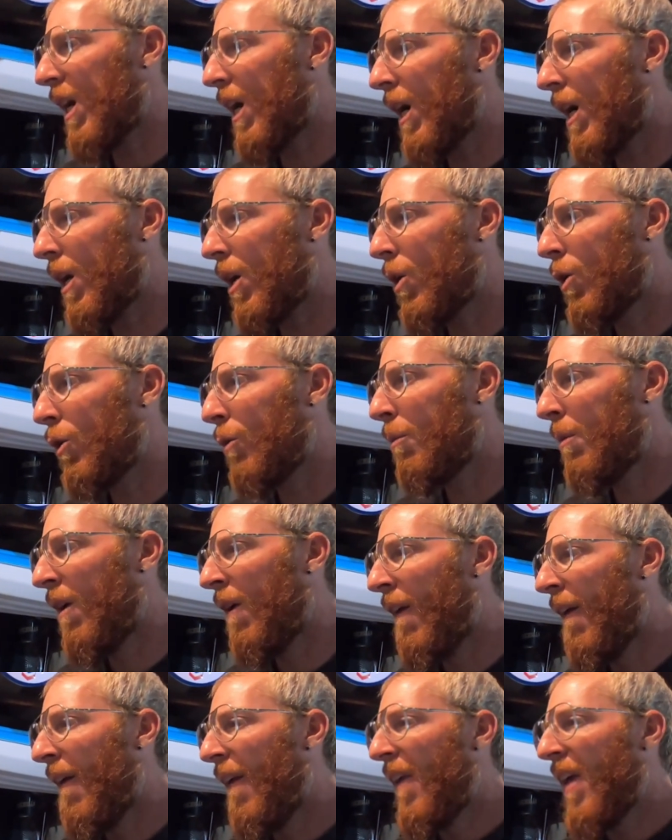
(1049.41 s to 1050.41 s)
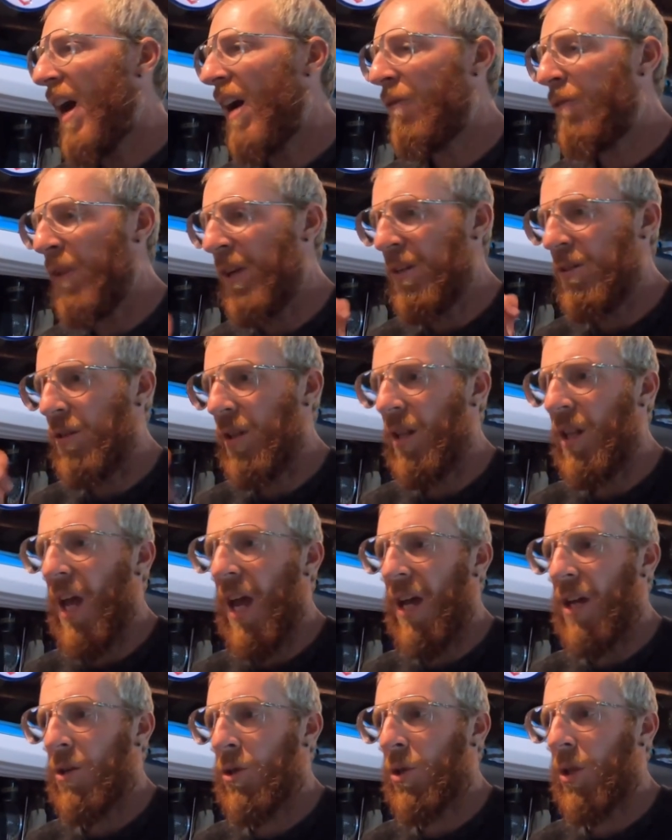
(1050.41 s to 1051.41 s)
got home. I fixed the
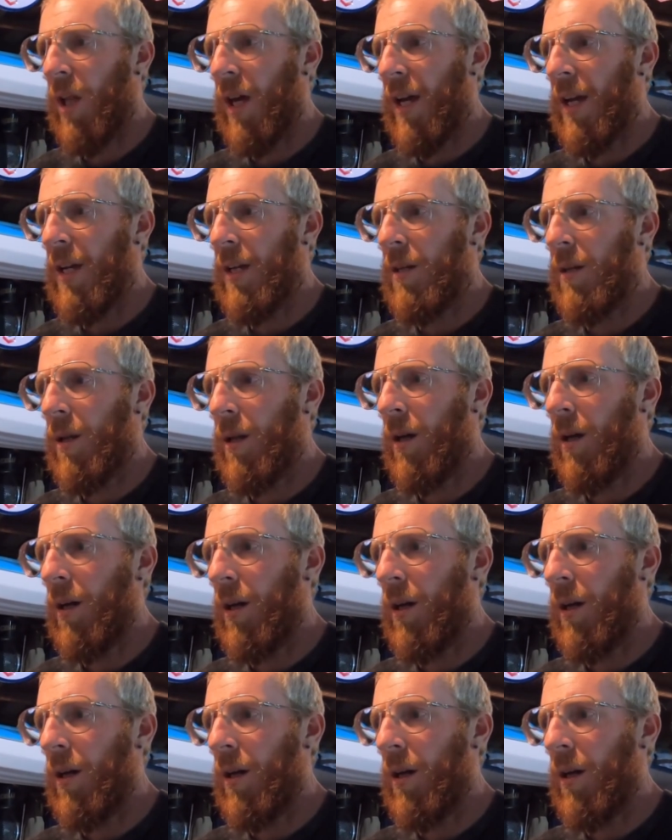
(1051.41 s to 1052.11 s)
dash light.